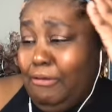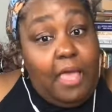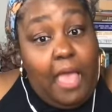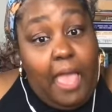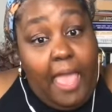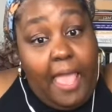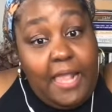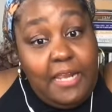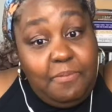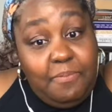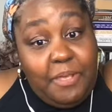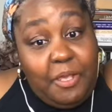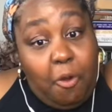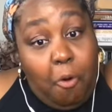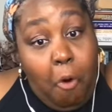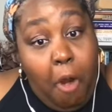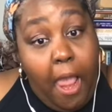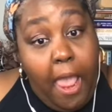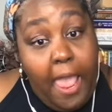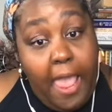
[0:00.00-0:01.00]
I be
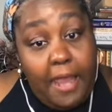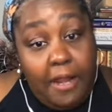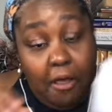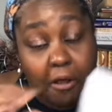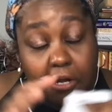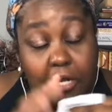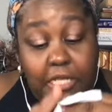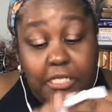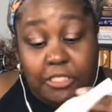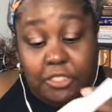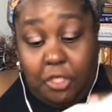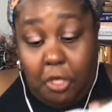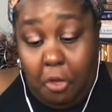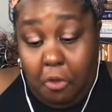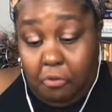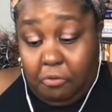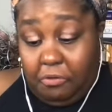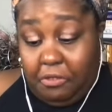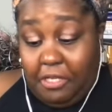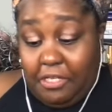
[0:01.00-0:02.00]
crying on these
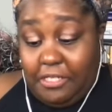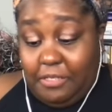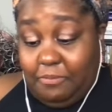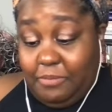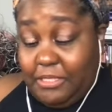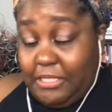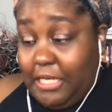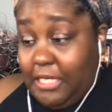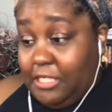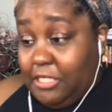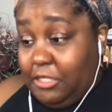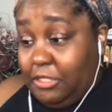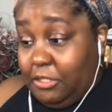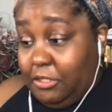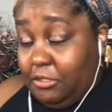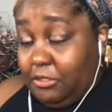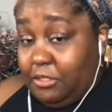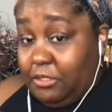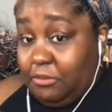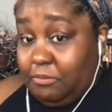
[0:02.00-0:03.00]
shows because I'm such a
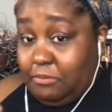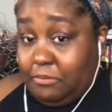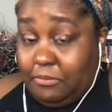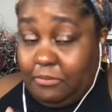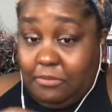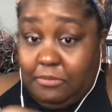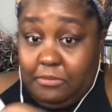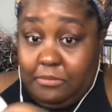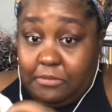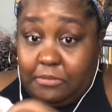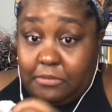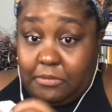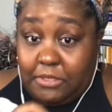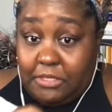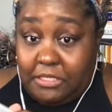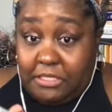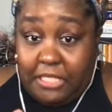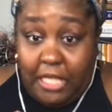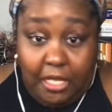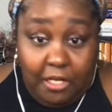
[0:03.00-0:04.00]
little
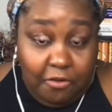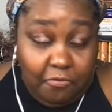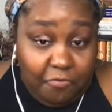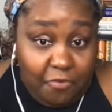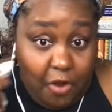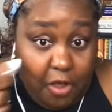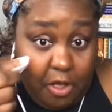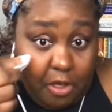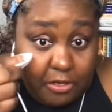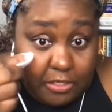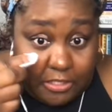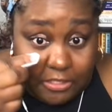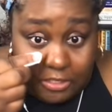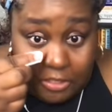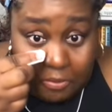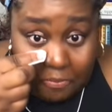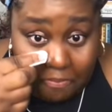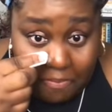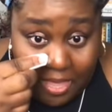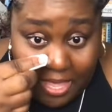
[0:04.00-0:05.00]
sucker for all this
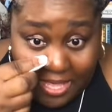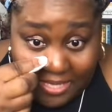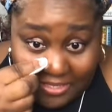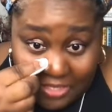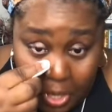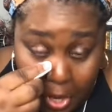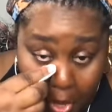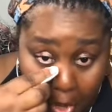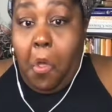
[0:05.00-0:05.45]
little mess.